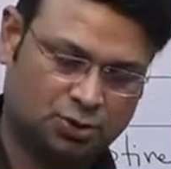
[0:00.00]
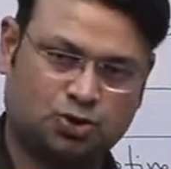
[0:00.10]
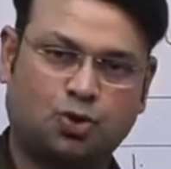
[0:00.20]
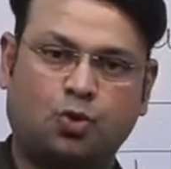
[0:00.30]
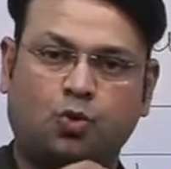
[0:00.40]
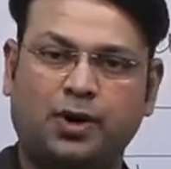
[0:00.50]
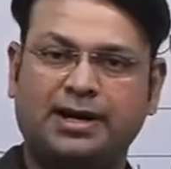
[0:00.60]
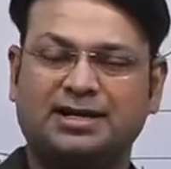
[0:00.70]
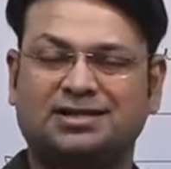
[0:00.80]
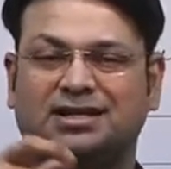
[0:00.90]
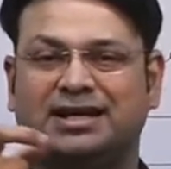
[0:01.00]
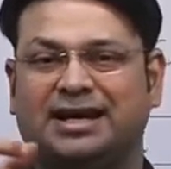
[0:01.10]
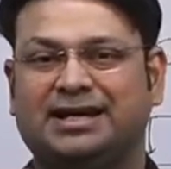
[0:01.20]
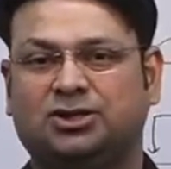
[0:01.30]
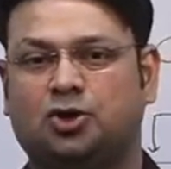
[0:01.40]
So one is the
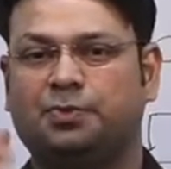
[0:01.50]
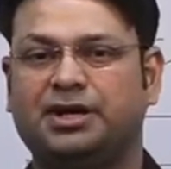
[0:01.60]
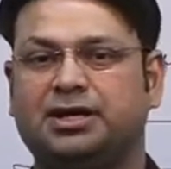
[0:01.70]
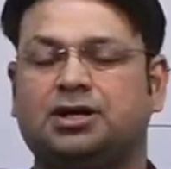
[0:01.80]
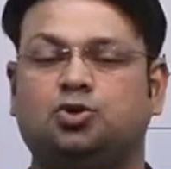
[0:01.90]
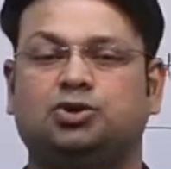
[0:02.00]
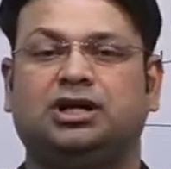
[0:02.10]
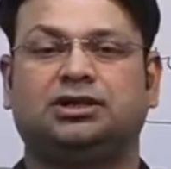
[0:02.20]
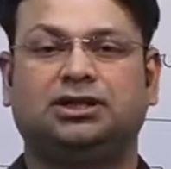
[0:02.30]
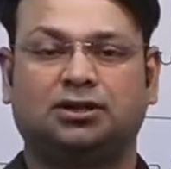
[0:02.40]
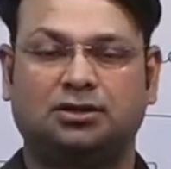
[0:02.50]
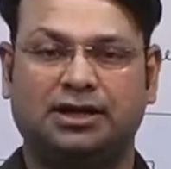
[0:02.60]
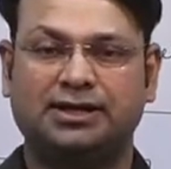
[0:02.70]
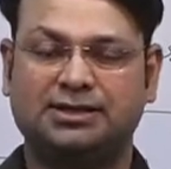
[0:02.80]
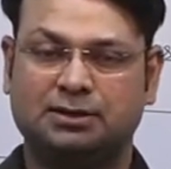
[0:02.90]
direct competitor to the
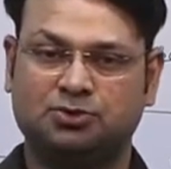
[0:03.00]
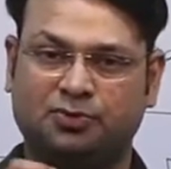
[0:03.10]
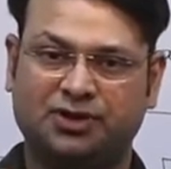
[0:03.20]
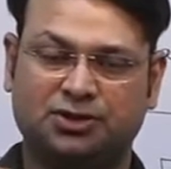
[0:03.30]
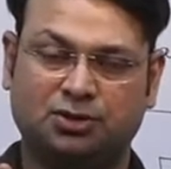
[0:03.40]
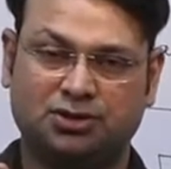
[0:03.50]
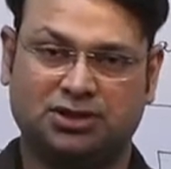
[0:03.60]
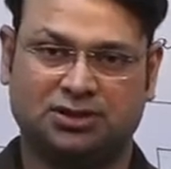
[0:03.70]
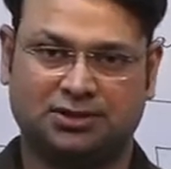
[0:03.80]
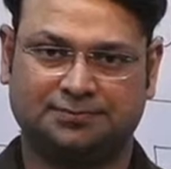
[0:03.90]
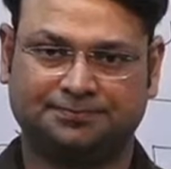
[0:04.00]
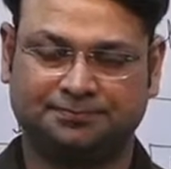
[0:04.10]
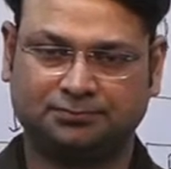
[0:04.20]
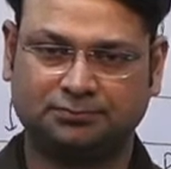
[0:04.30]
other in terms of resources,